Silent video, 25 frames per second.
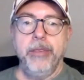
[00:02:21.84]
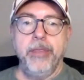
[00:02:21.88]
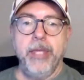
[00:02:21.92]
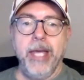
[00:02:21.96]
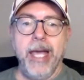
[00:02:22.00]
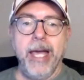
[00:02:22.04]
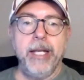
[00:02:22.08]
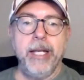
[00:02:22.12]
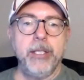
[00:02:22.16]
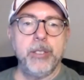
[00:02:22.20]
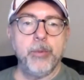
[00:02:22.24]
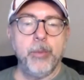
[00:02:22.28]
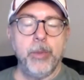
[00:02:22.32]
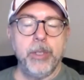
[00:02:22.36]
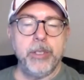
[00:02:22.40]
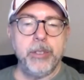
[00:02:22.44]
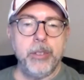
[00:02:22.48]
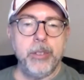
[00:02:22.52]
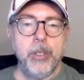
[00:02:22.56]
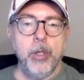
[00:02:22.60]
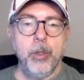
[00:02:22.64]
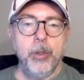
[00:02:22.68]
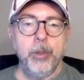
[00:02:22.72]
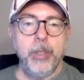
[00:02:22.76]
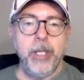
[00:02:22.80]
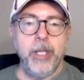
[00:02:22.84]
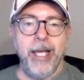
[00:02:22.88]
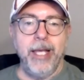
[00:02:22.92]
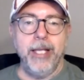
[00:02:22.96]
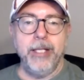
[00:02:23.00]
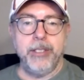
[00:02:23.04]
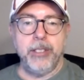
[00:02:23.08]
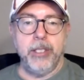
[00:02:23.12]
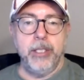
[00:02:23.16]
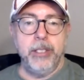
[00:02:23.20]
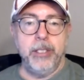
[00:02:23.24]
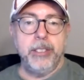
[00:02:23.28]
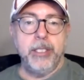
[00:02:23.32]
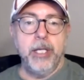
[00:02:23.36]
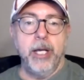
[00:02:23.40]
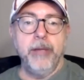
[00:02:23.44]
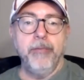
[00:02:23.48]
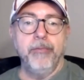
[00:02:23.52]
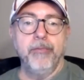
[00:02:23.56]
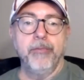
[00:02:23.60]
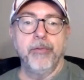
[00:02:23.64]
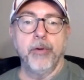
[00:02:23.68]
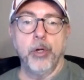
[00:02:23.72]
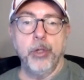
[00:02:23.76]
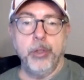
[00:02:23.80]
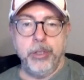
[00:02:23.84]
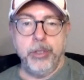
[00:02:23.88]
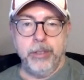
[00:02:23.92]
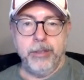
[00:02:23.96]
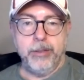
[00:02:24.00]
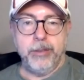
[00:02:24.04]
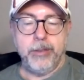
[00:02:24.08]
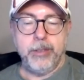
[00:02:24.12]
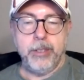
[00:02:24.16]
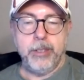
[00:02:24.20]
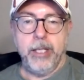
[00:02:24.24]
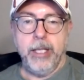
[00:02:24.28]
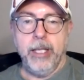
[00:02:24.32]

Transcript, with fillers: That is what's known as a divergence.